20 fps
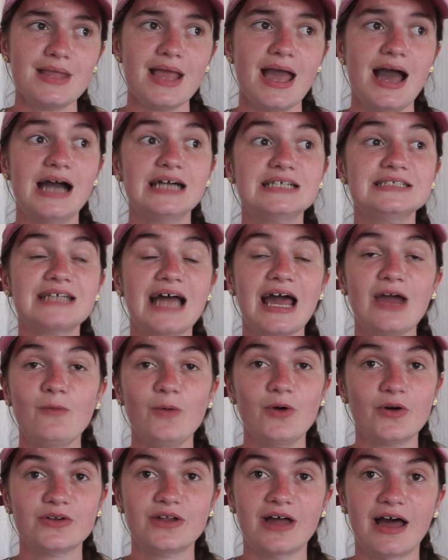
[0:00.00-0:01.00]
And I
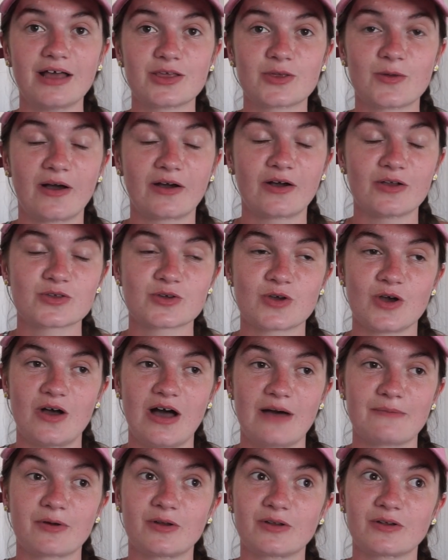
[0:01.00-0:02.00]
won, so I got to go.
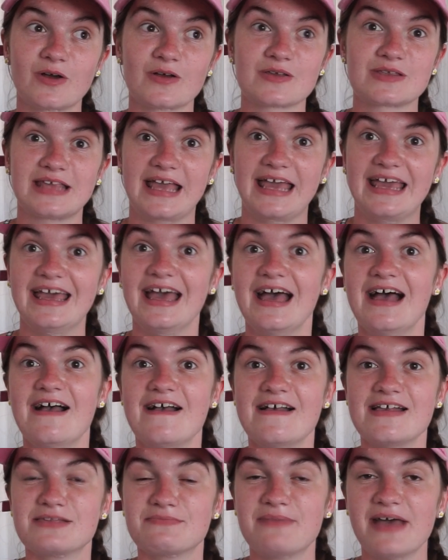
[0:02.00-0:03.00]
I'm going to go see
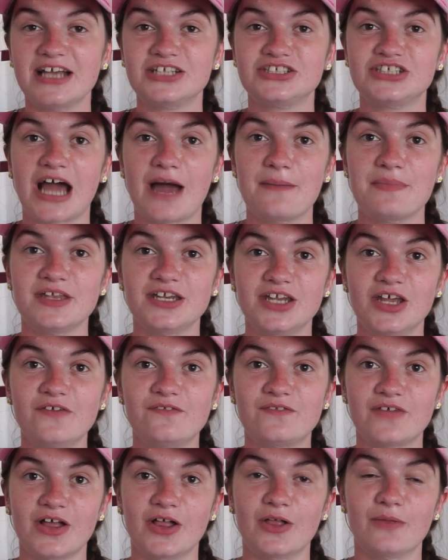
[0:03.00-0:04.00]
Space Jam, the new
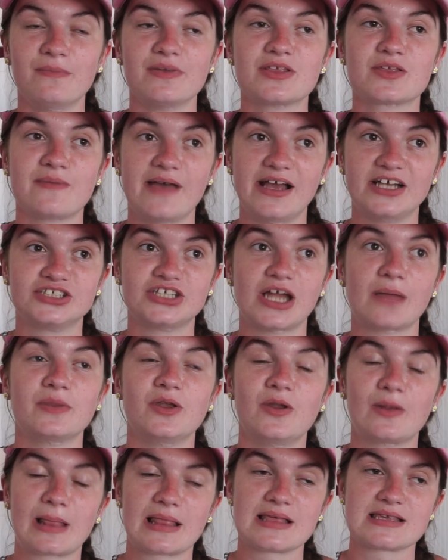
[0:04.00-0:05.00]
film, Space Jam,
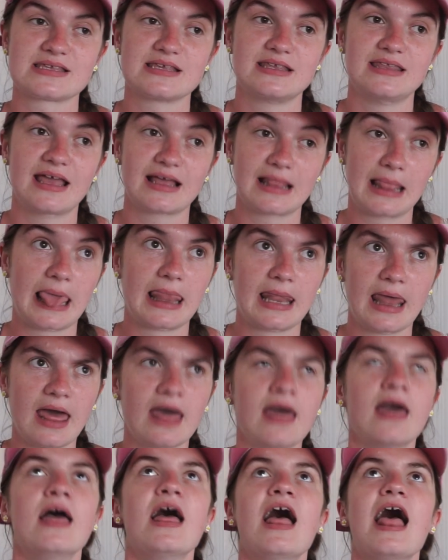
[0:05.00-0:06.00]
The
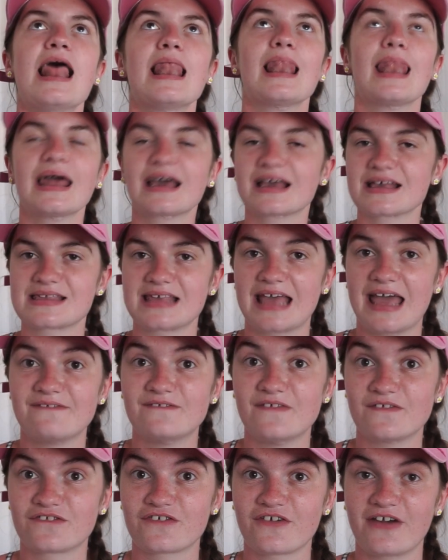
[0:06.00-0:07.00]
New Legacy
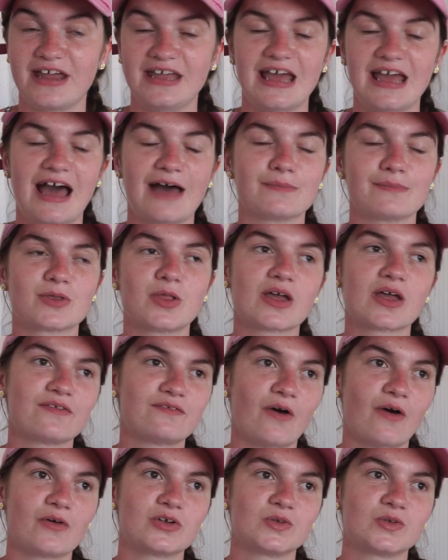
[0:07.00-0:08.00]
for free. I'm just looking
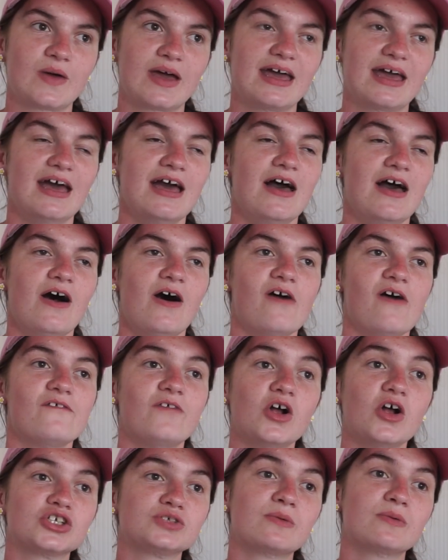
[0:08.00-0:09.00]
forward to it.
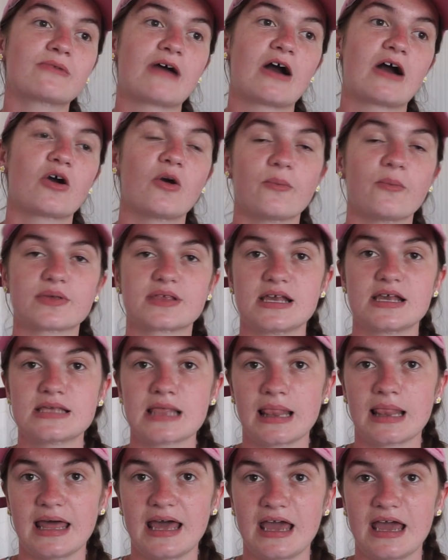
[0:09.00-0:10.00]
Unfortunately, I can't come because it's a
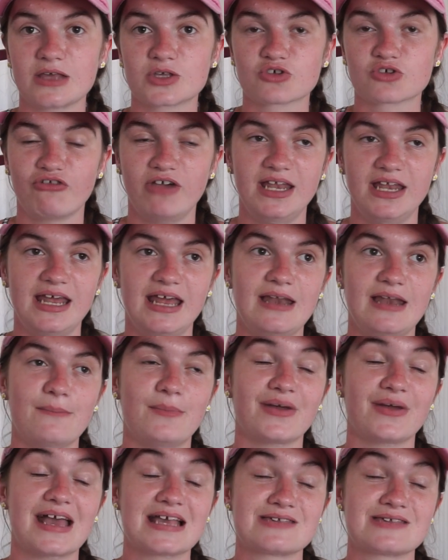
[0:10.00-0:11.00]
late screening, but
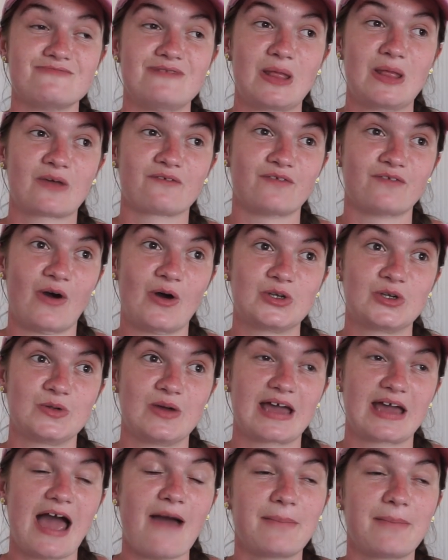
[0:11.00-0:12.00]
yes, I'm really looking forward to
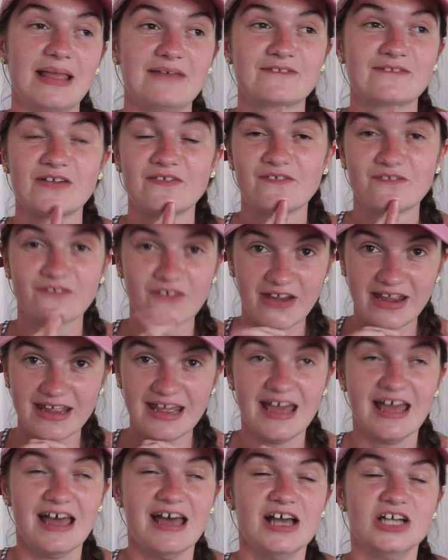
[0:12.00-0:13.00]
it. Can't believe I got it for free.
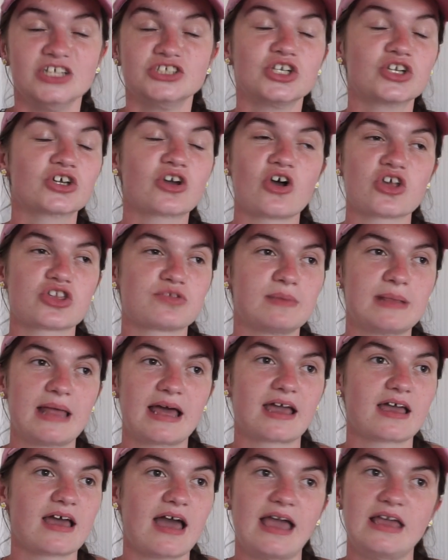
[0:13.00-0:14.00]
Should have cost me
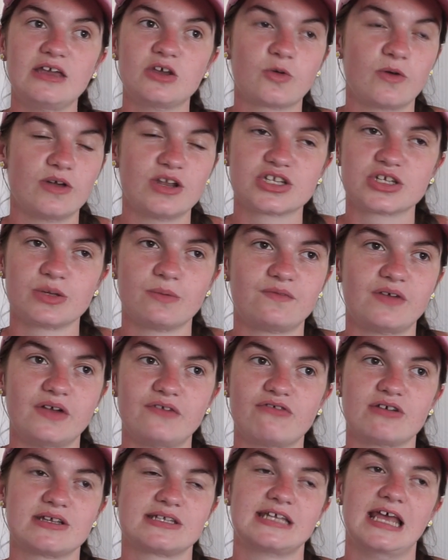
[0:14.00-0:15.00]
like 8 quid or something
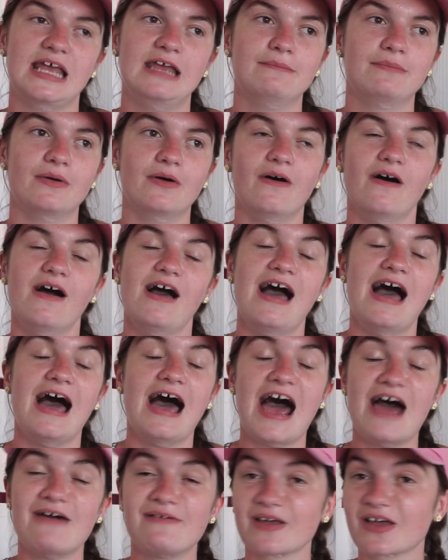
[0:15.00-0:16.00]
for a seat, but
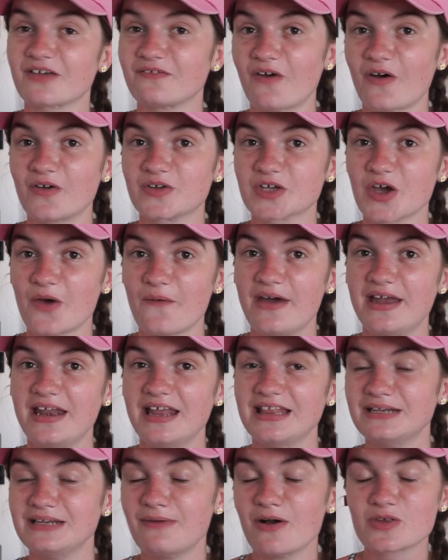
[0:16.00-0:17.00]
I'm really looking forward to going. And
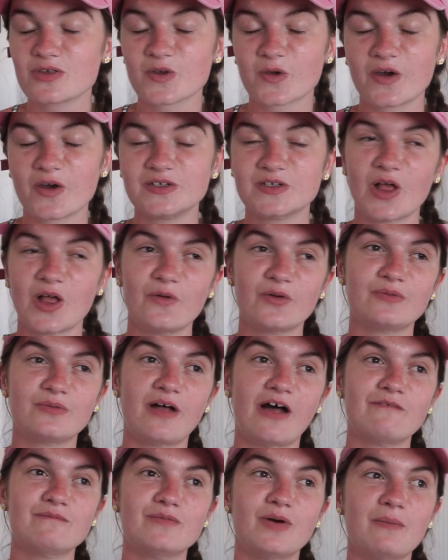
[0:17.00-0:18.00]
then I'm also going to Hollywood
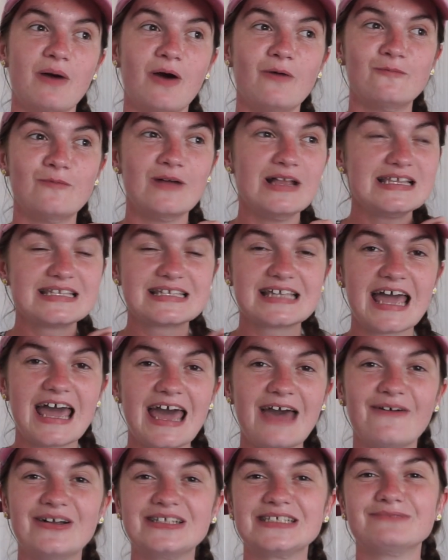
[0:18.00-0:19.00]
Bowl with Mum on
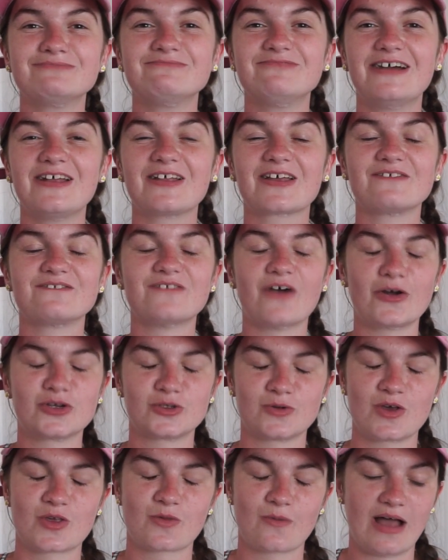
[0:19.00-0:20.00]
Wednesday, which I'm really looking forward
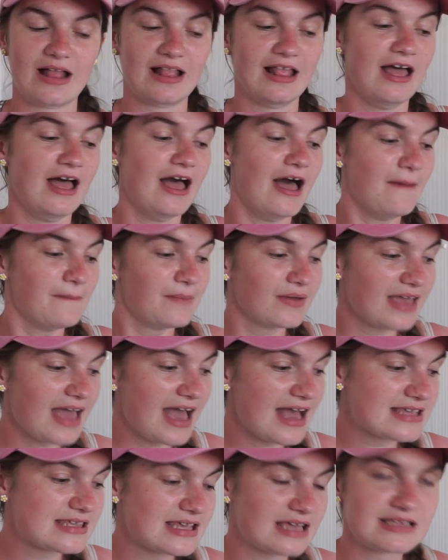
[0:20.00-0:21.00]
to as well. But
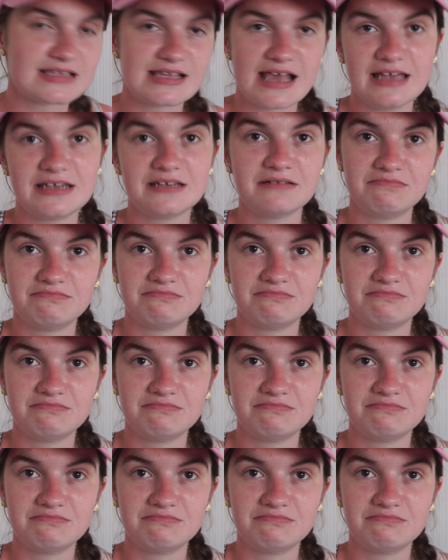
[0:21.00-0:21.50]
yes, as I said,